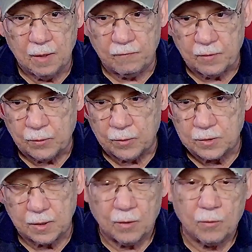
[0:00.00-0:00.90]

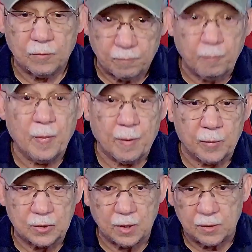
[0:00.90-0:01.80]
viewers or
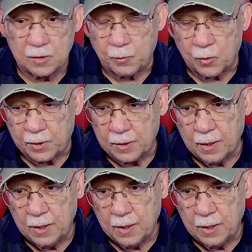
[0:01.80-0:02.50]
members at this point